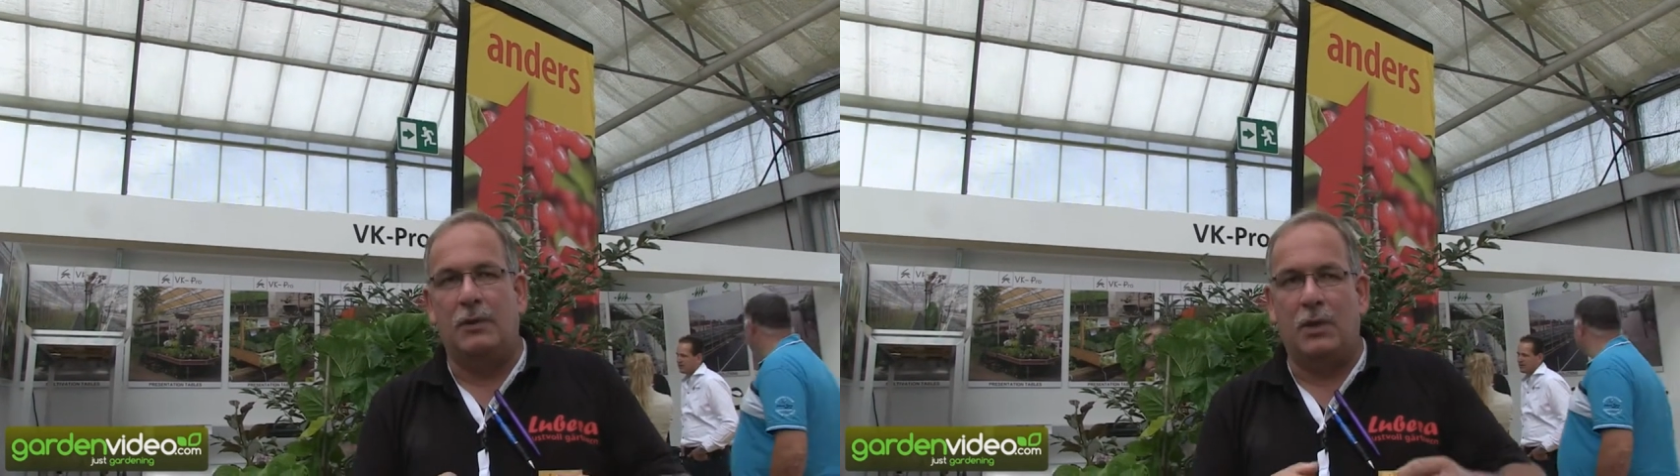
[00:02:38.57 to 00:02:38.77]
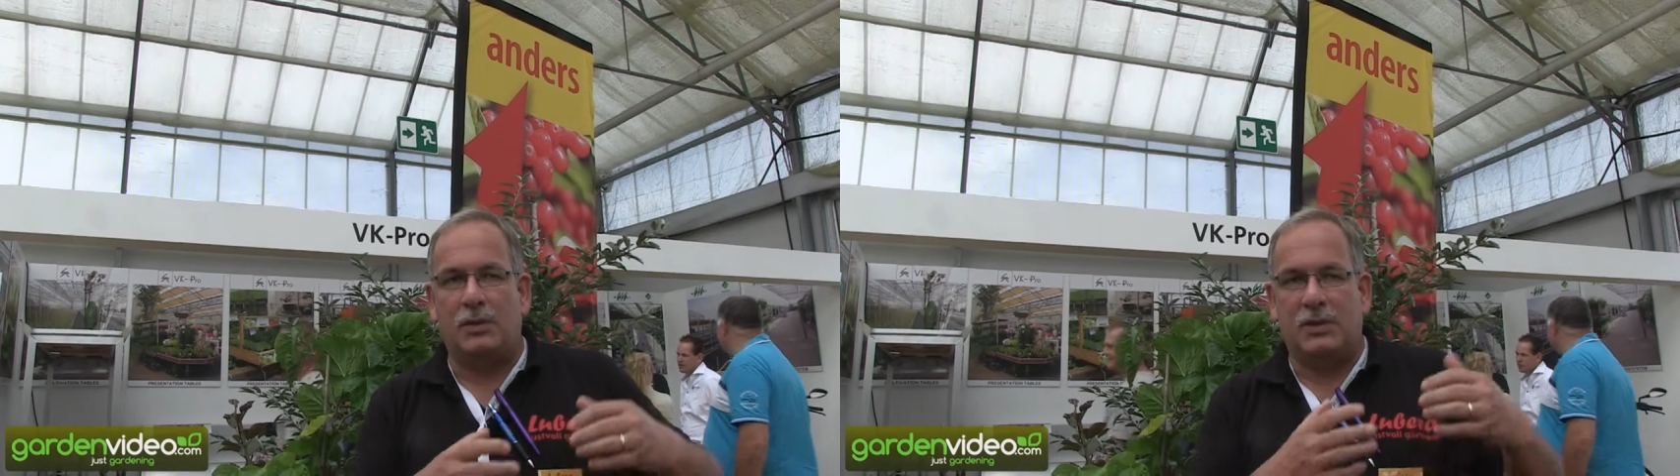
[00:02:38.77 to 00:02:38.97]

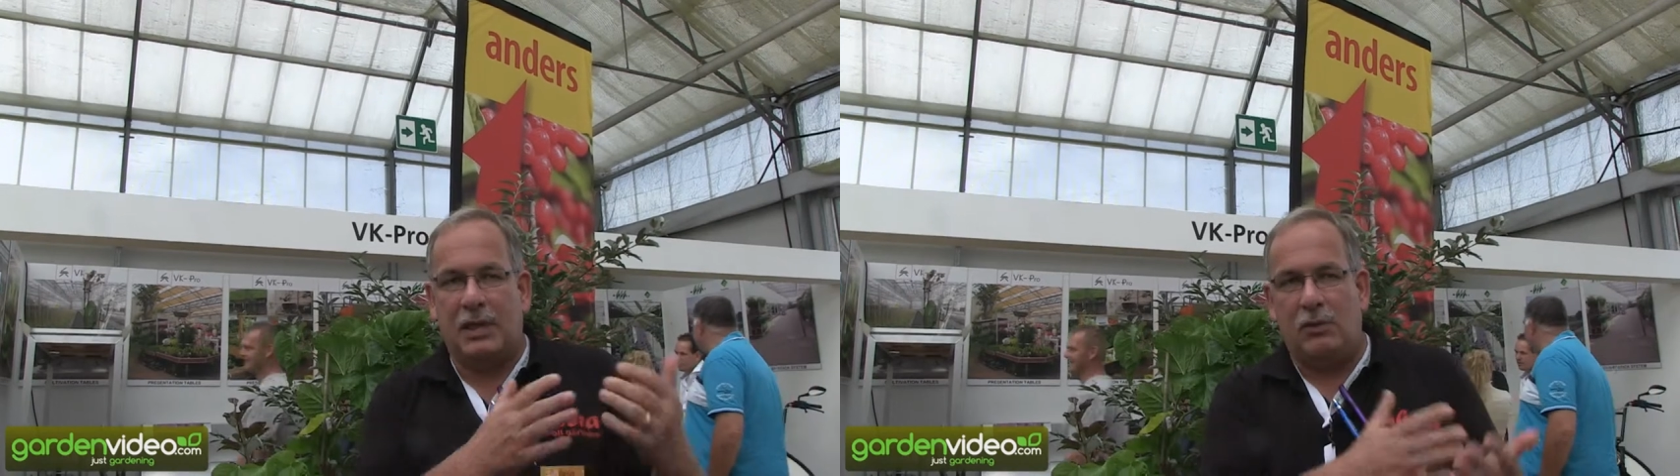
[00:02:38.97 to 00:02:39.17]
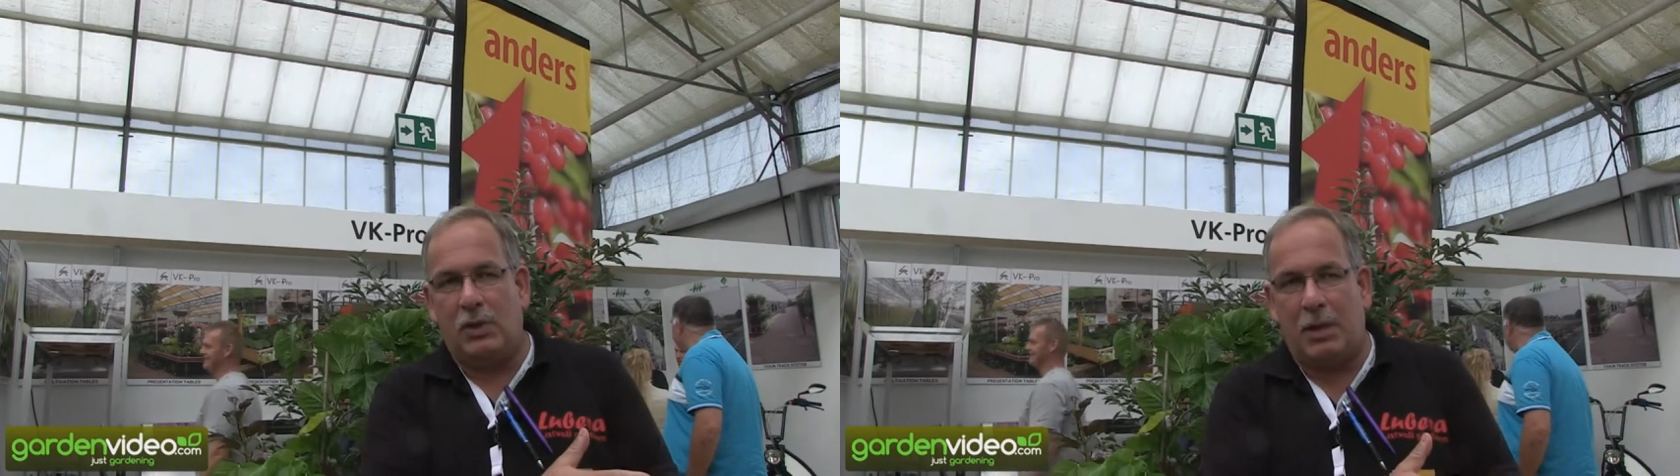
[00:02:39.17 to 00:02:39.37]
Not
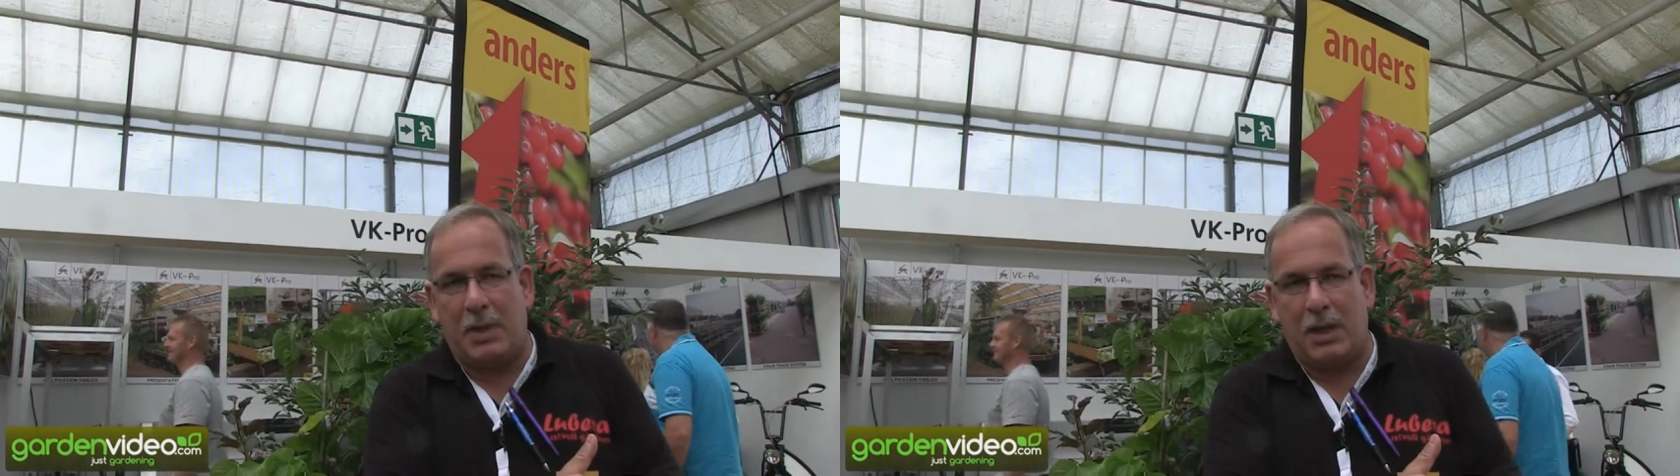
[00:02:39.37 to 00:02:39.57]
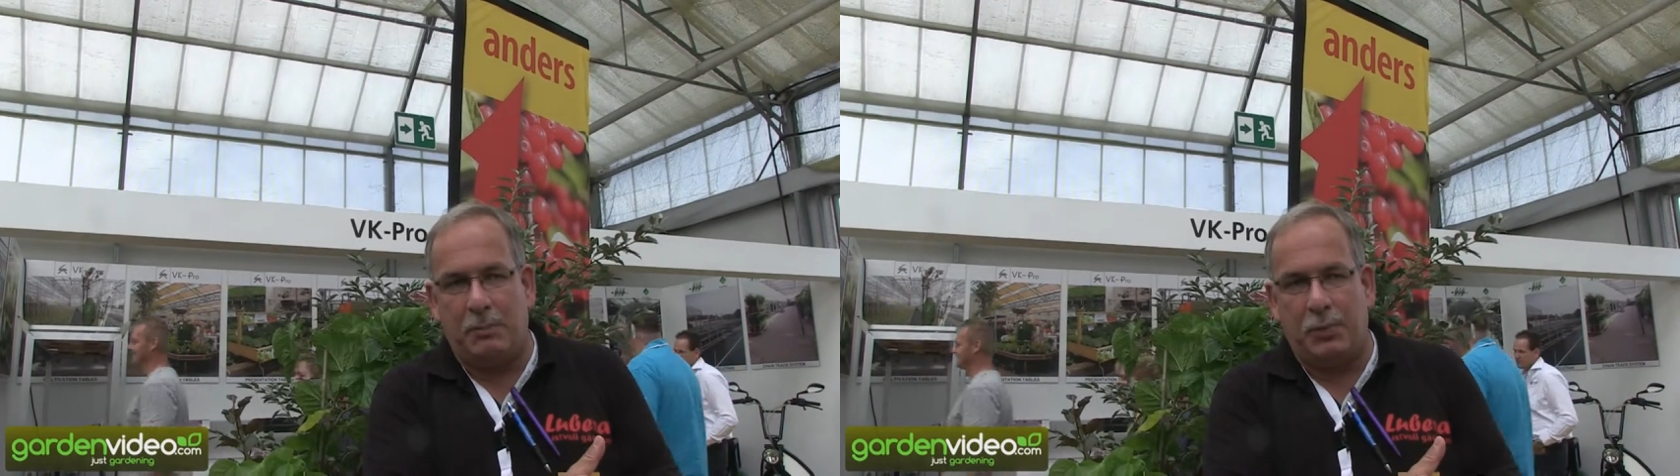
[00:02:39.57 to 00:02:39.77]
kilogram
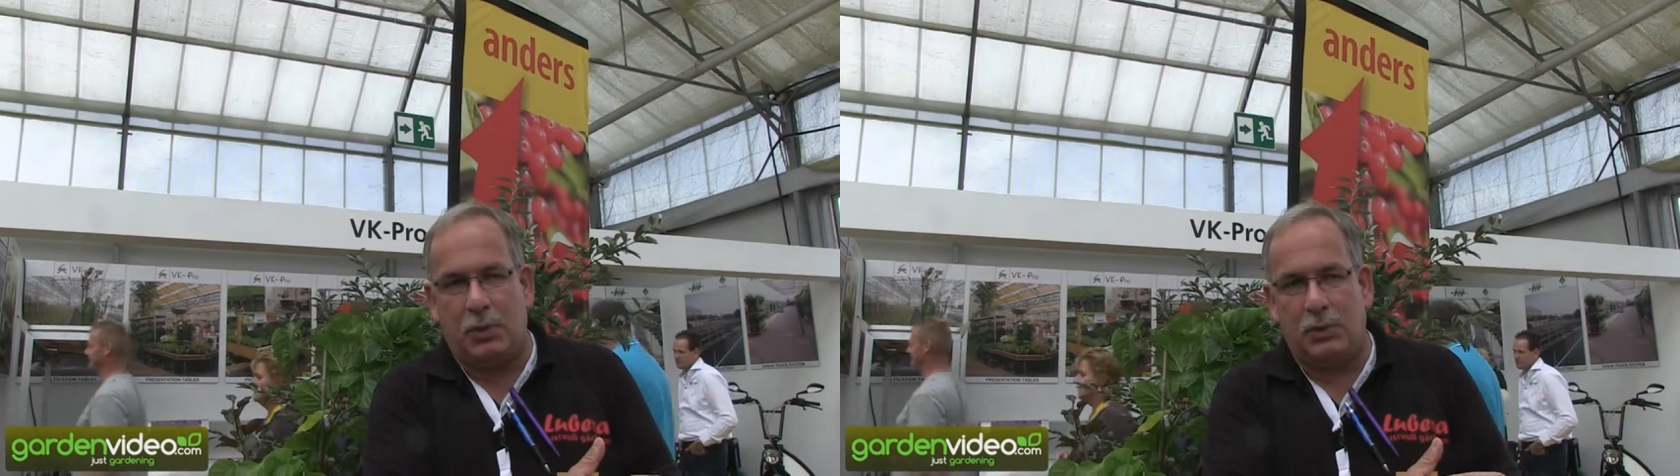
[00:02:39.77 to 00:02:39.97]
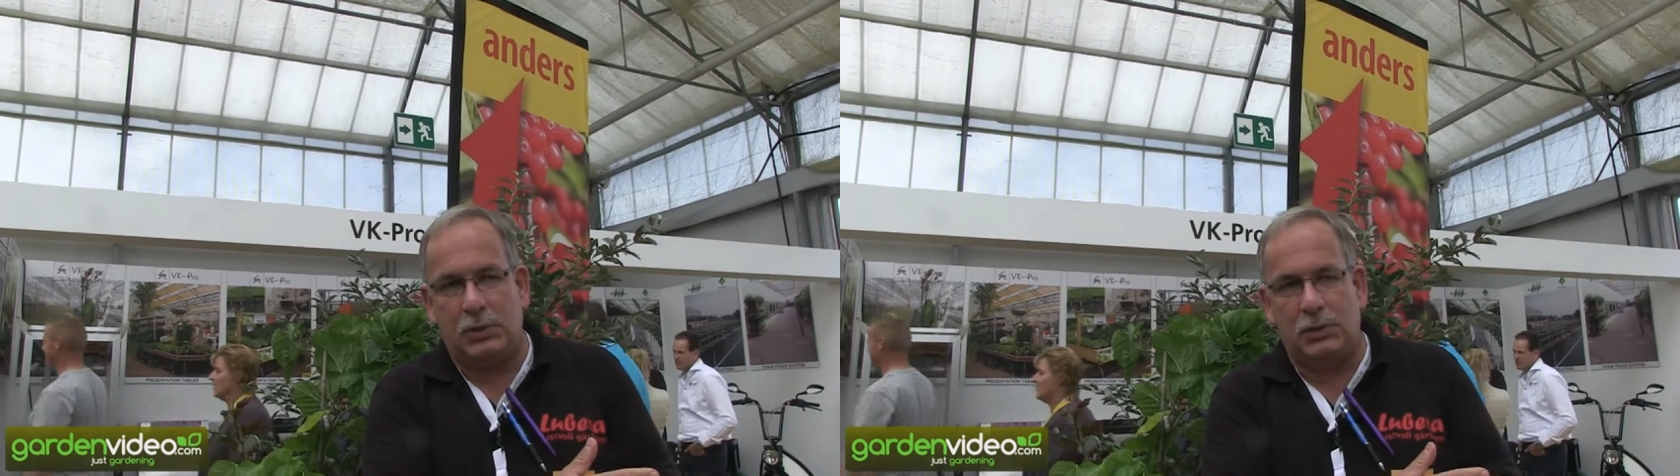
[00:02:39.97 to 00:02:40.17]
are
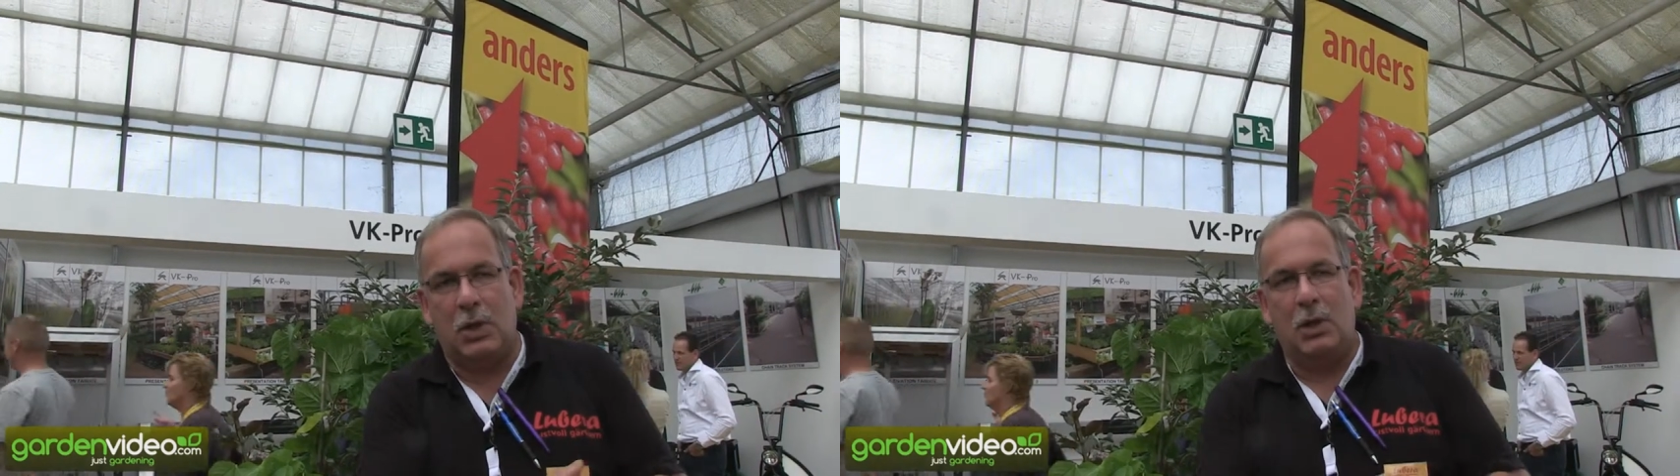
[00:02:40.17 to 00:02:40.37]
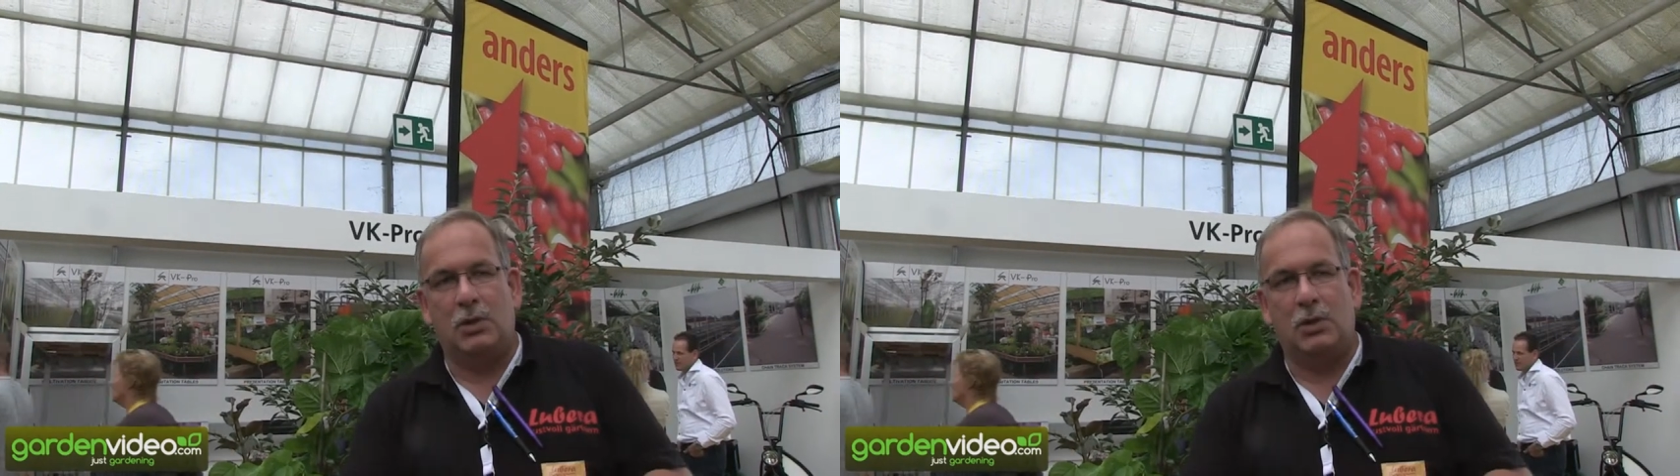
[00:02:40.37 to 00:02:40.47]
important,